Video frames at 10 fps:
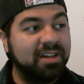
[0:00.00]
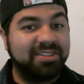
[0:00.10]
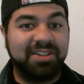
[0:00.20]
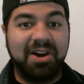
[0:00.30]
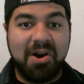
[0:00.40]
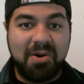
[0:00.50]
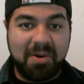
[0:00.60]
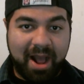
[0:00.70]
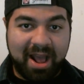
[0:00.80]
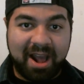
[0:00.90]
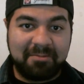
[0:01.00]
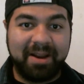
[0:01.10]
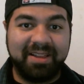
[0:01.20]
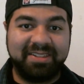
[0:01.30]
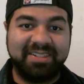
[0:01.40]
So I
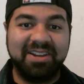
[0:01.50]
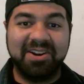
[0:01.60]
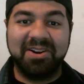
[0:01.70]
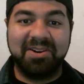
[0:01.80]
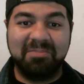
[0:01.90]
want to see her